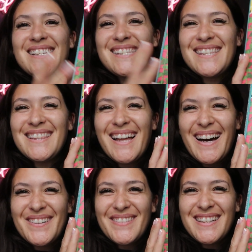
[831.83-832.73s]
it's
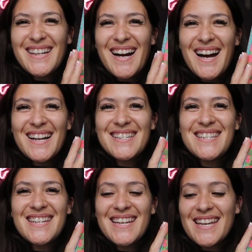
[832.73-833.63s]
Love and Hot
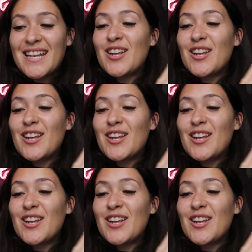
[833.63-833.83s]
Chicken,